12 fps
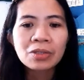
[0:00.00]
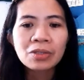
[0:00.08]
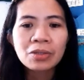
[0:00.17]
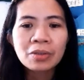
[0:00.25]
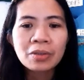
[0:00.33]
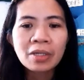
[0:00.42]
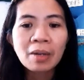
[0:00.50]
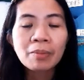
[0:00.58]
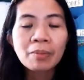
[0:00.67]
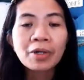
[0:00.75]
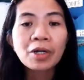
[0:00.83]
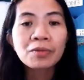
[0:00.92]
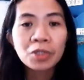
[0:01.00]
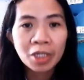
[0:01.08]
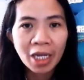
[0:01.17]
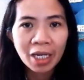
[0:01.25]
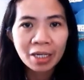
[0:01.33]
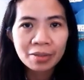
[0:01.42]
to number of
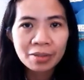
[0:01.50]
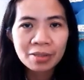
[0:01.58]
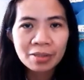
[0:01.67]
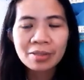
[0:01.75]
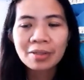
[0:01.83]
chairs.